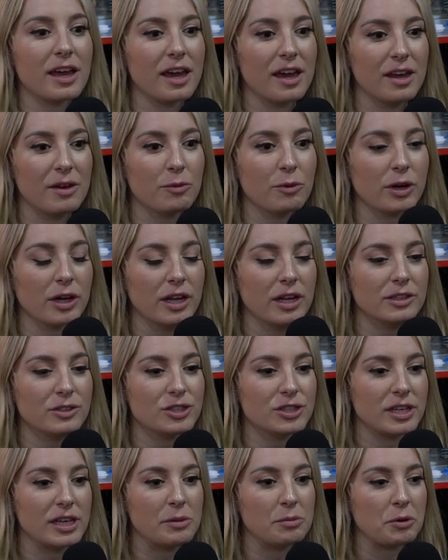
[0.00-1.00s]
and we're gonna
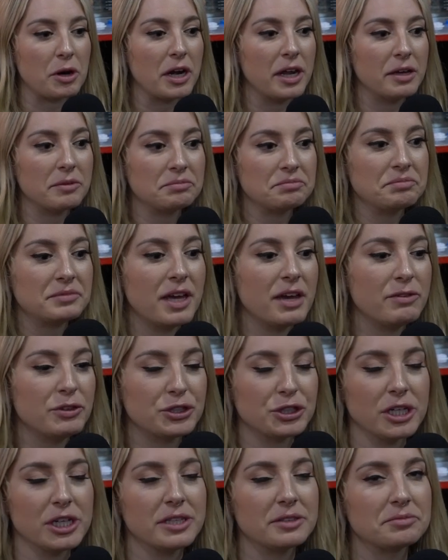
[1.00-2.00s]
just keep writing heavy
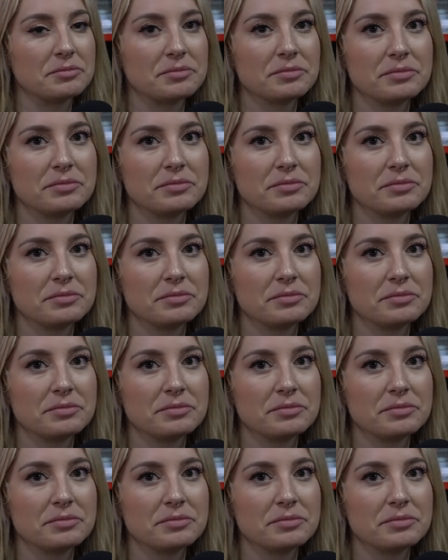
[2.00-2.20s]
shit